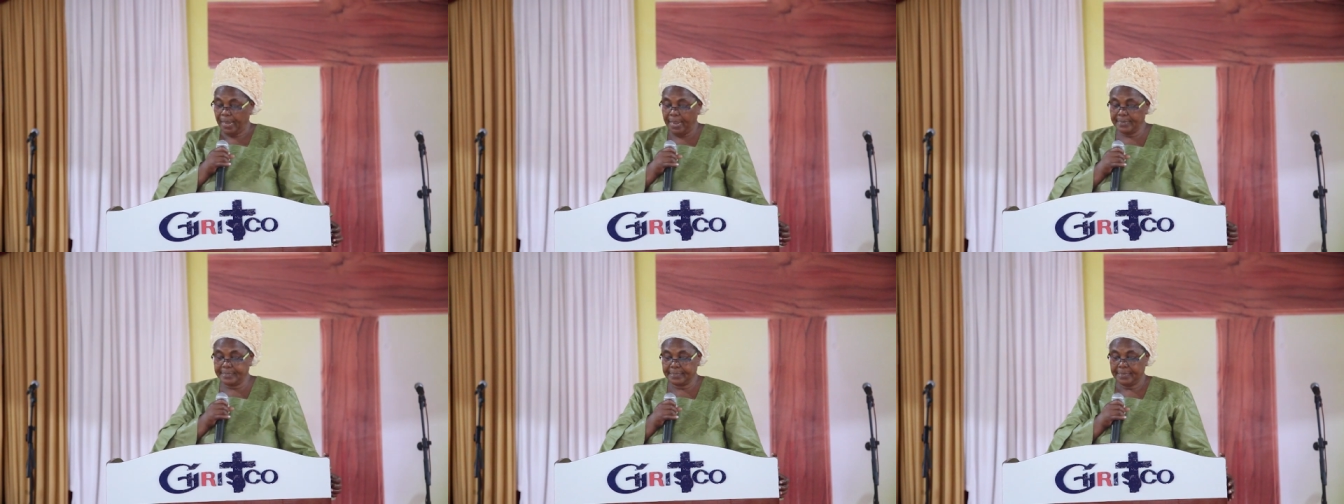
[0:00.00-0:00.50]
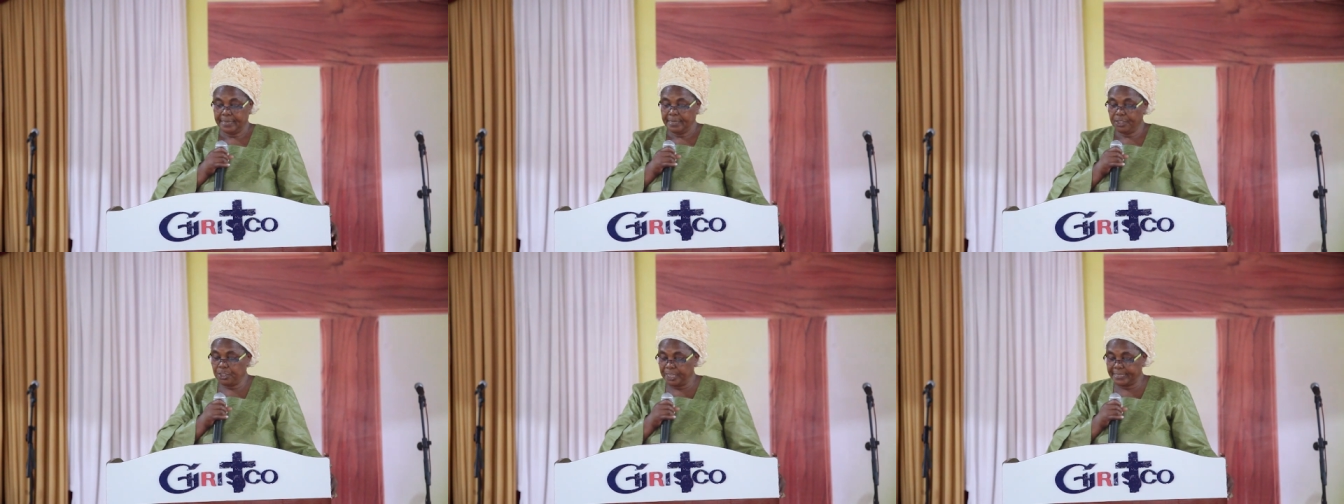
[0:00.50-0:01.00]
And
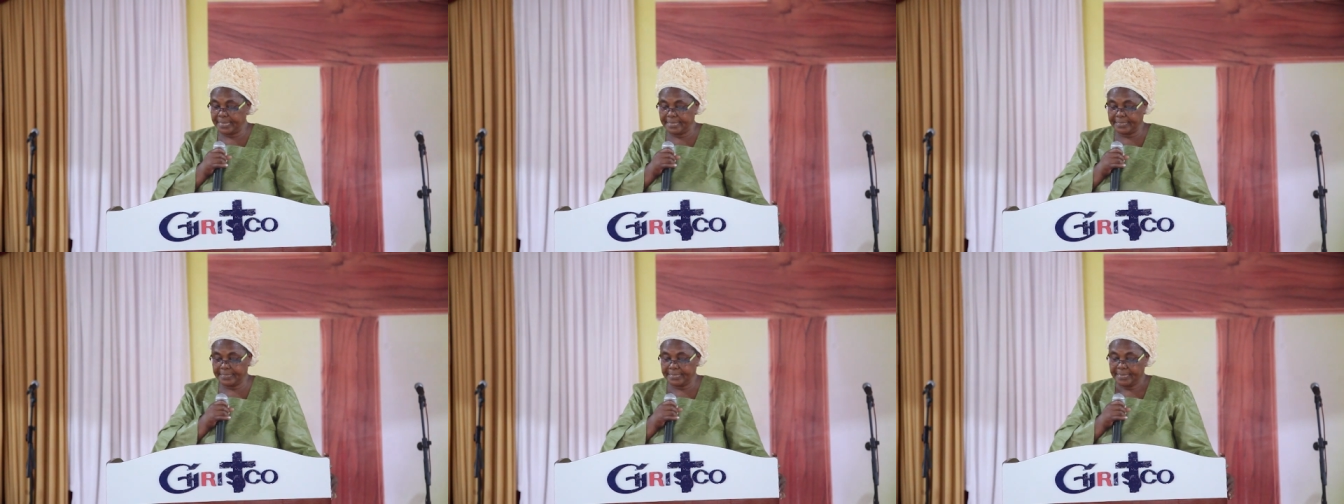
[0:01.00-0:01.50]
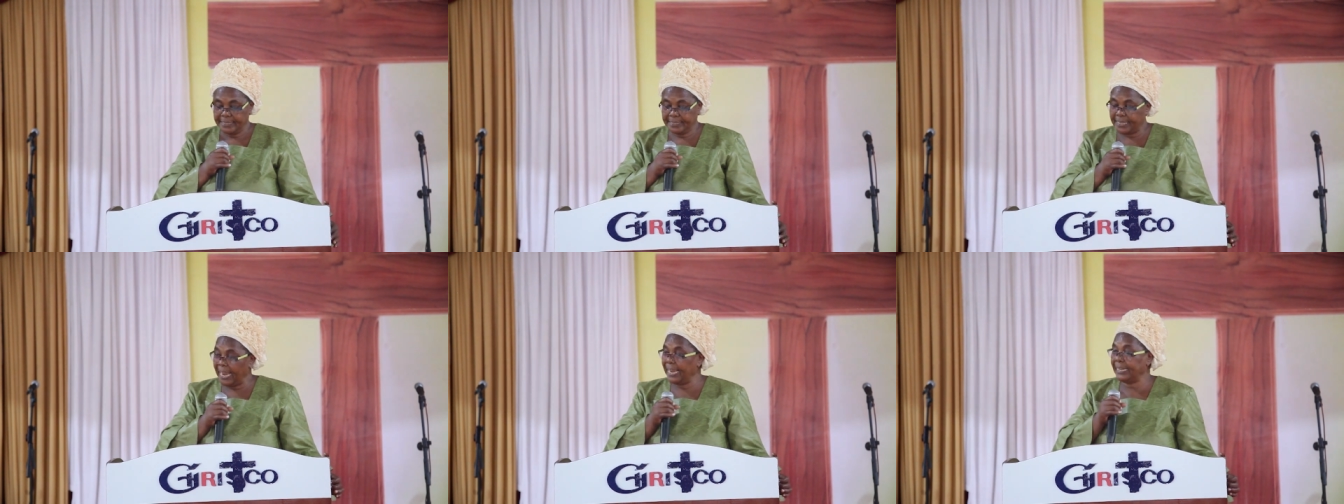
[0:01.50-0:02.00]
Jesus
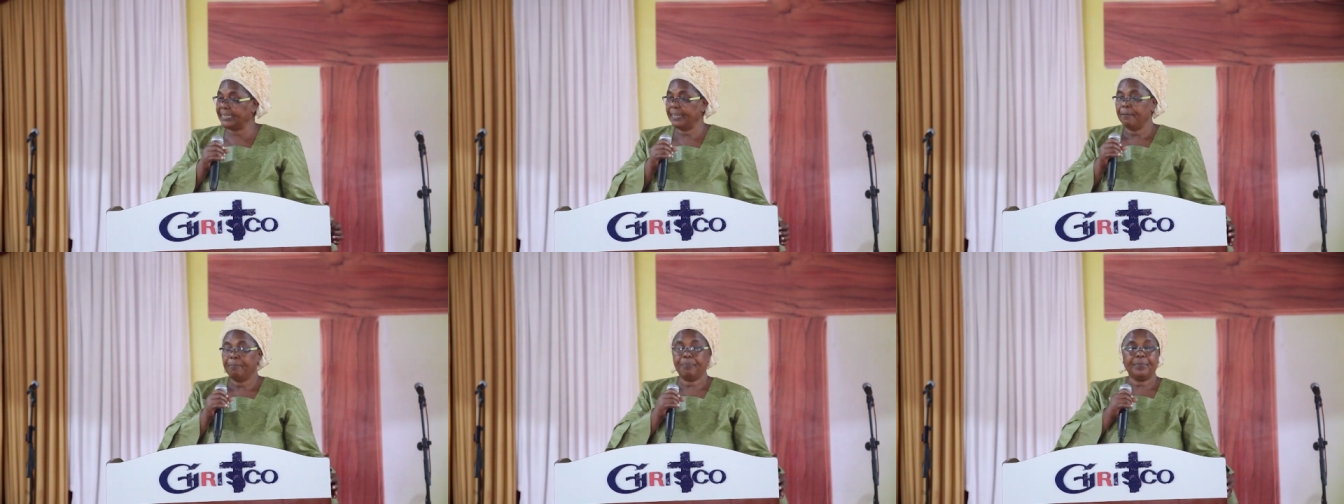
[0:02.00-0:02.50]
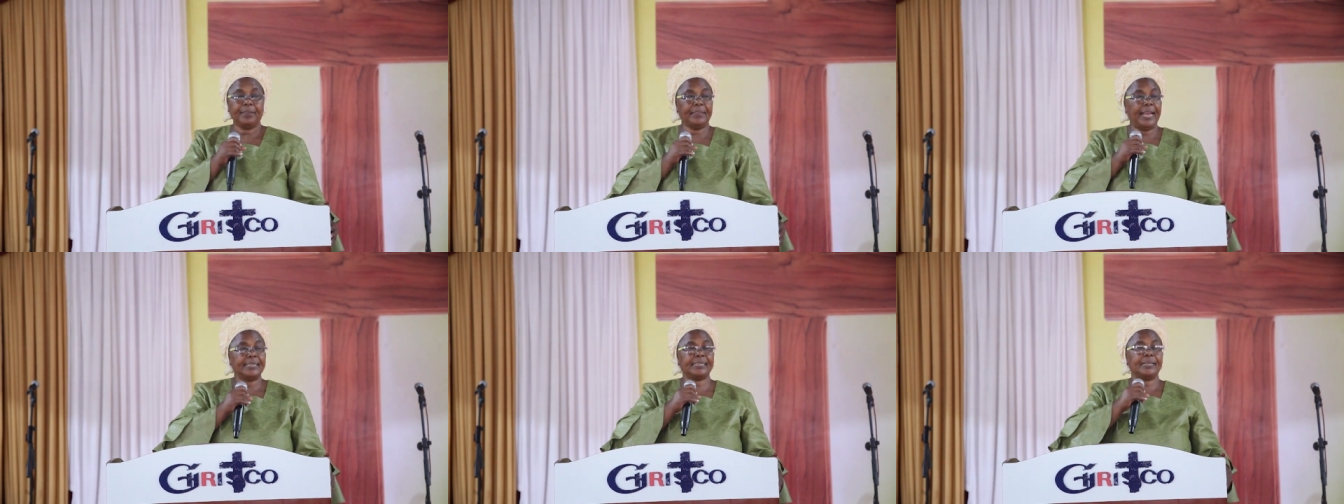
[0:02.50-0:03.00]
said
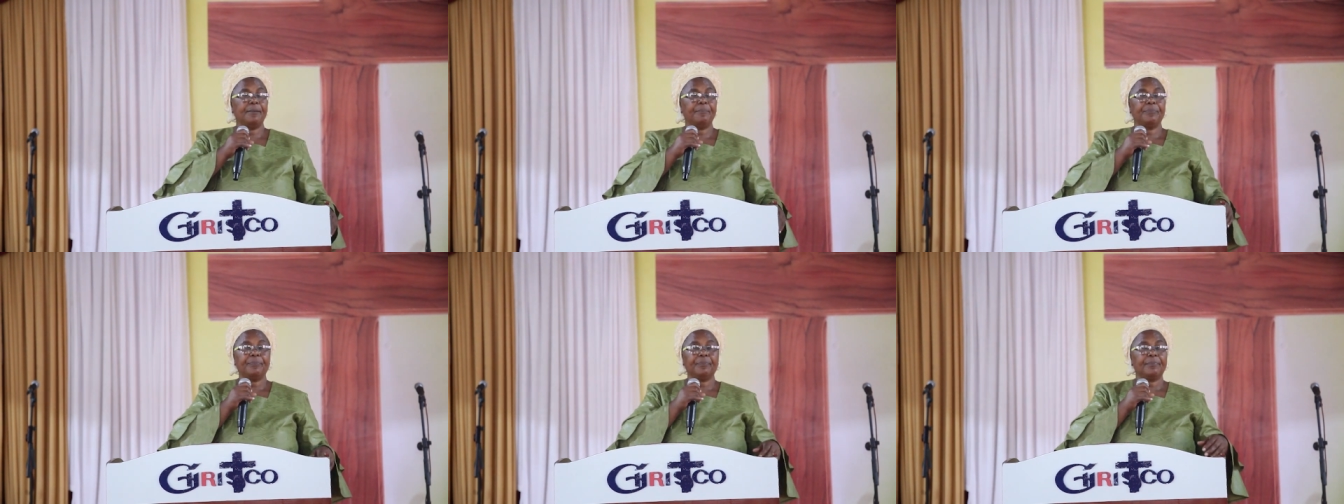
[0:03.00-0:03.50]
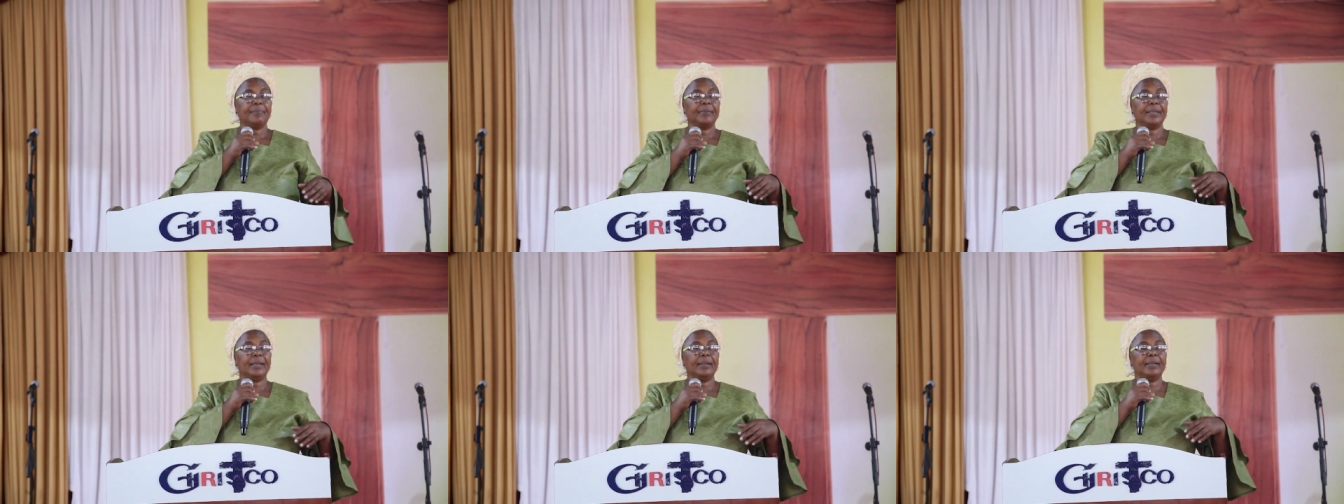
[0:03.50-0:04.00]
that,
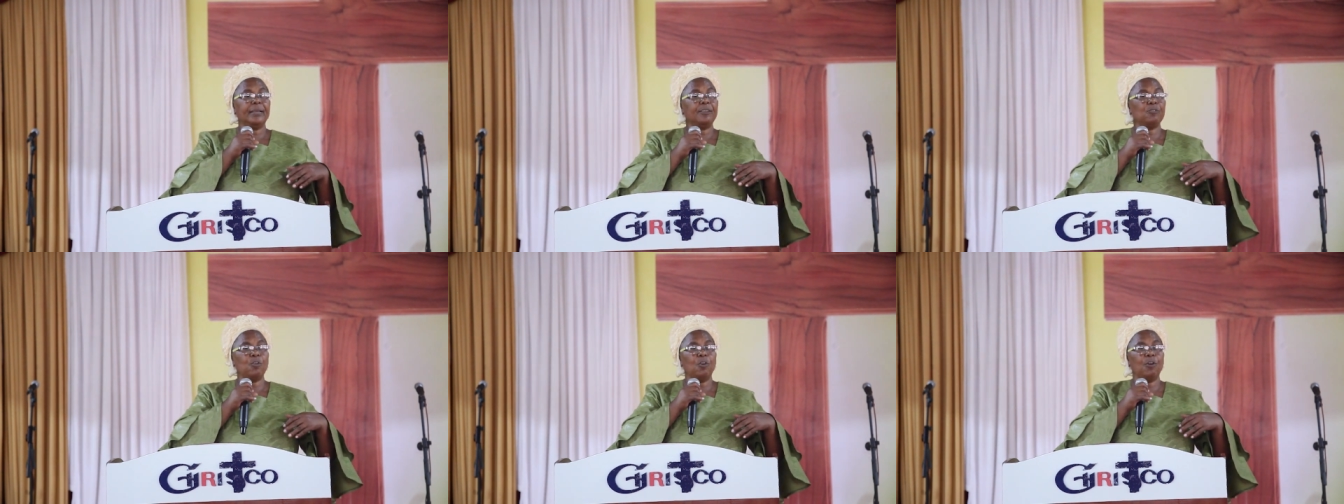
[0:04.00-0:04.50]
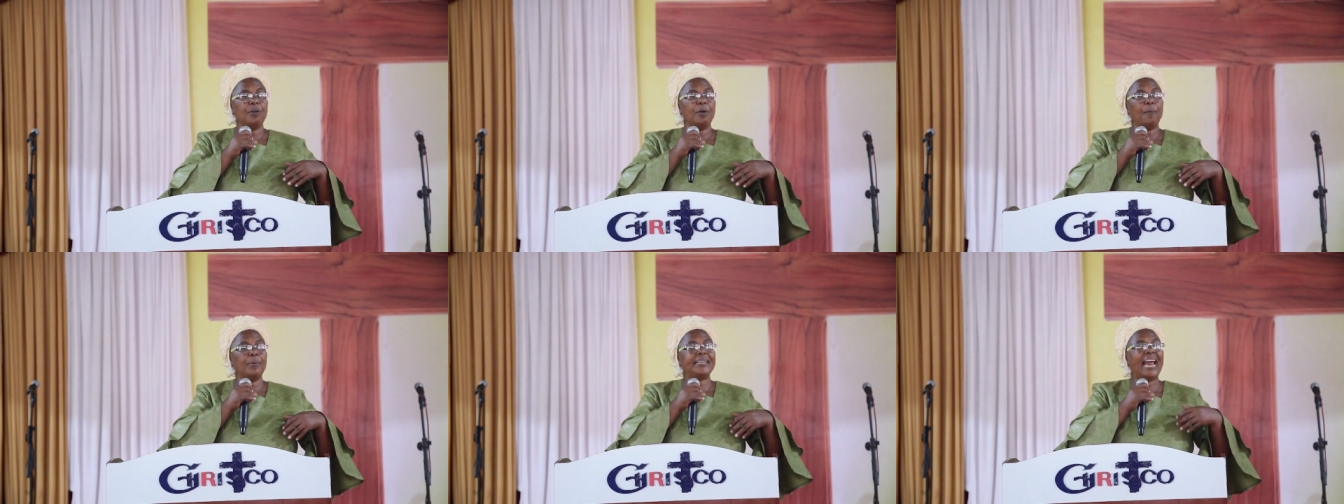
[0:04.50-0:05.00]
you know,
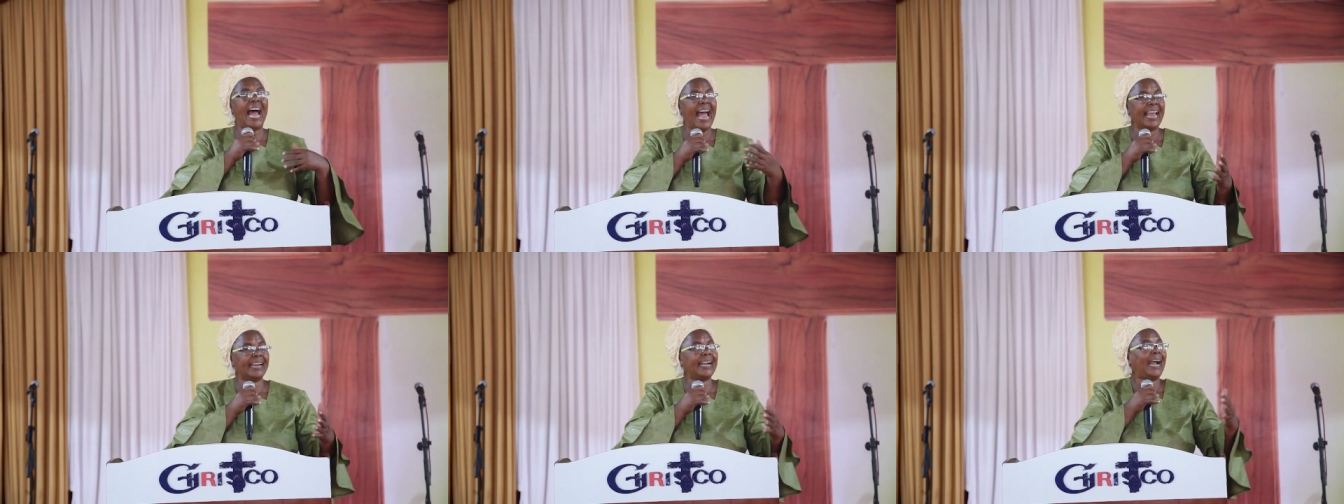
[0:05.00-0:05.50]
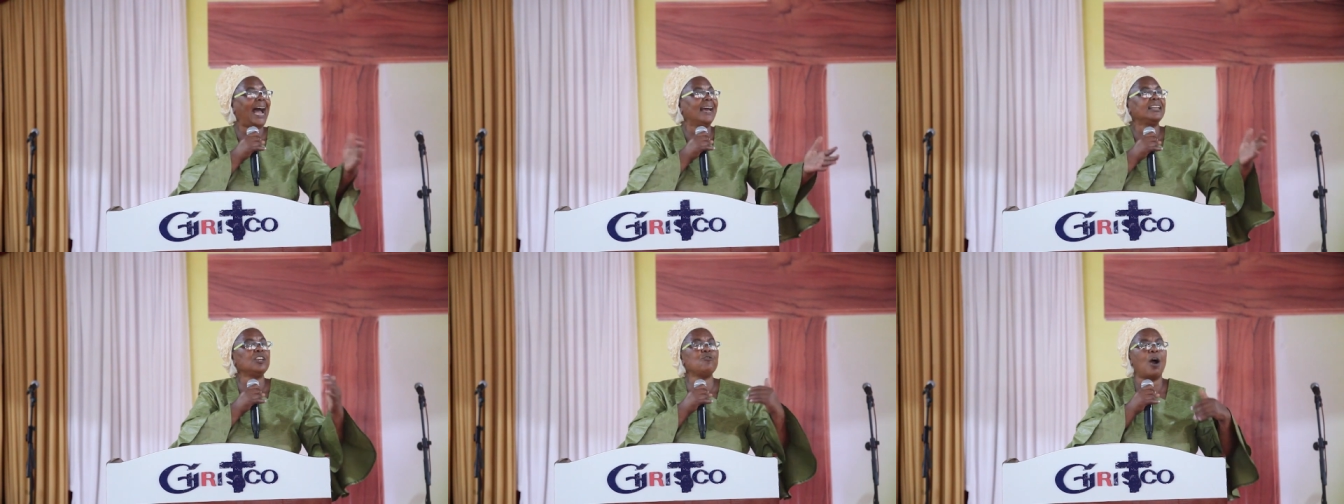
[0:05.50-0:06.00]
die,
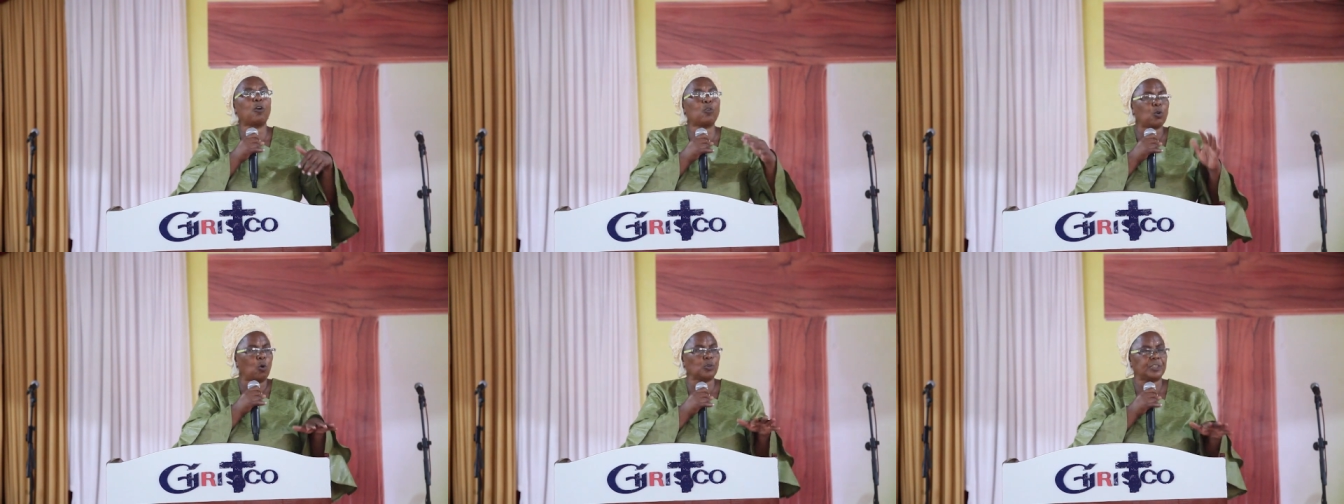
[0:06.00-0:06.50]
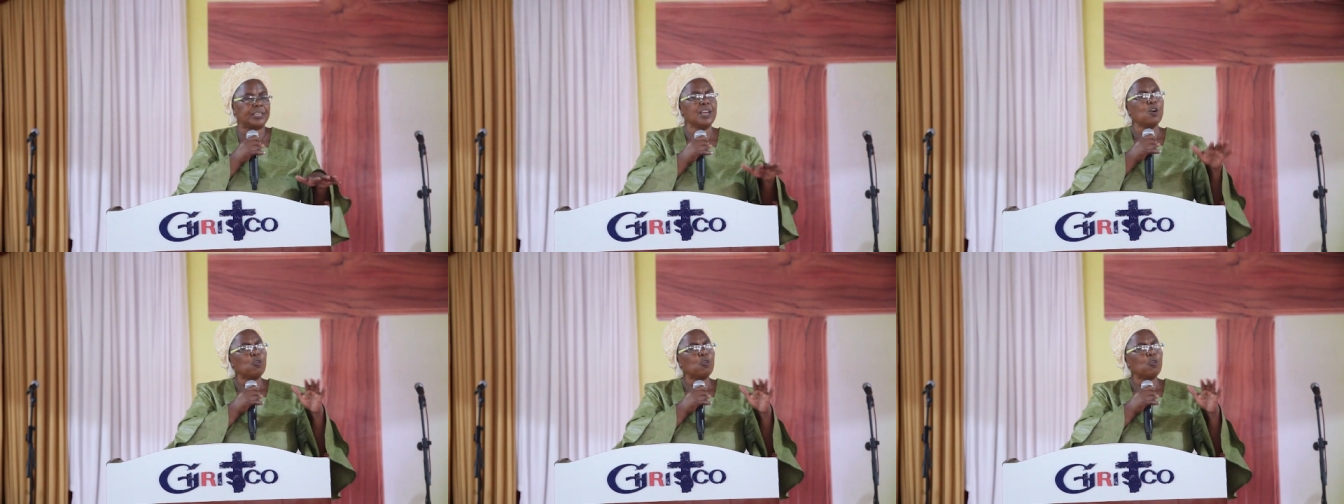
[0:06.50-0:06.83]
carry your cross,